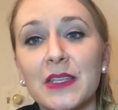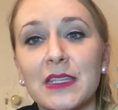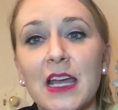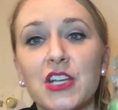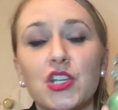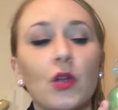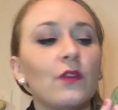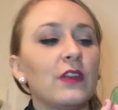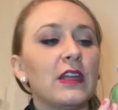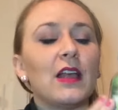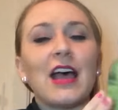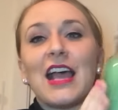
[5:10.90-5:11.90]
pistachio
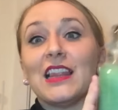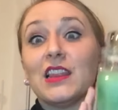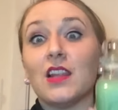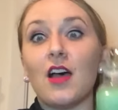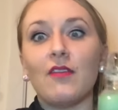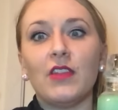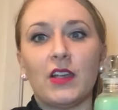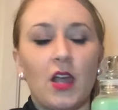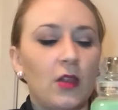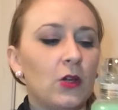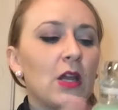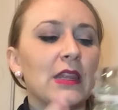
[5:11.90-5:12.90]
vanilla. I love the
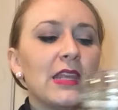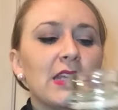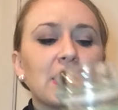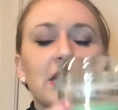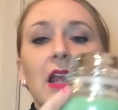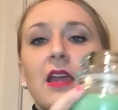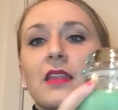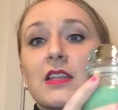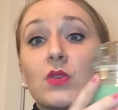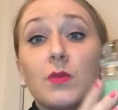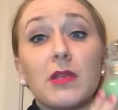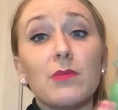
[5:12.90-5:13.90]
color on this.
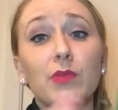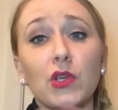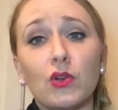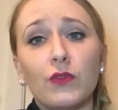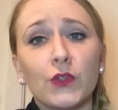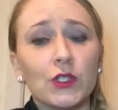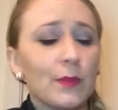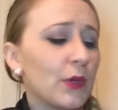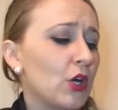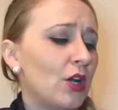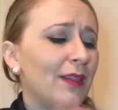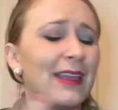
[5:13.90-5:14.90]
This would be beautiful to
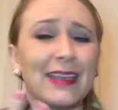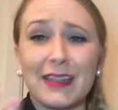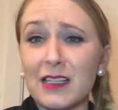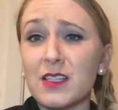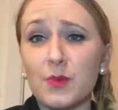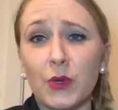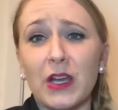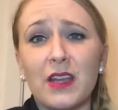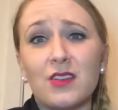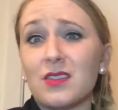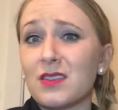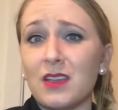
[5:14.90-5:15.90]
burn like in the
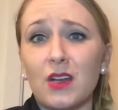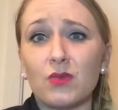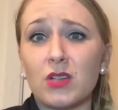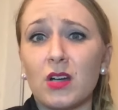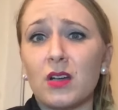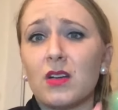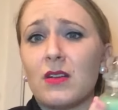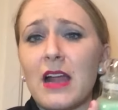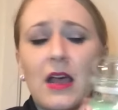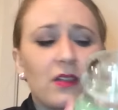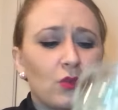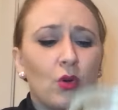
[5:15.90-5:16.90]
spring, just, you know, turn it
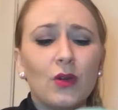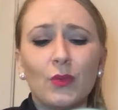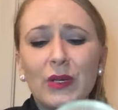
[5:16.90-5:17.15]
around. Or